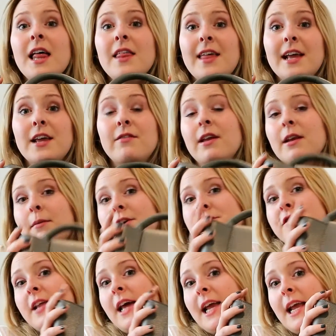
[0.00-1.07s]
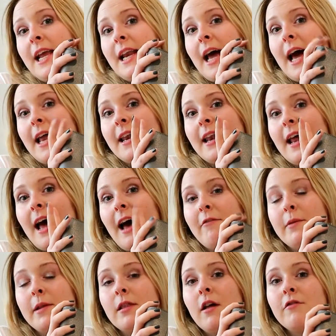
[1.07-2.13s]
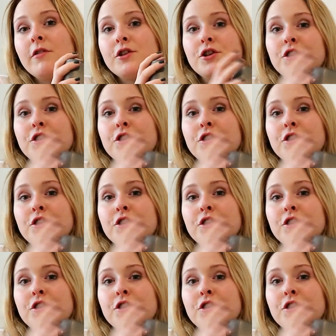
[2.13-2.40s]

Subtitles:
thank you very much for that, Ian, and I've been loving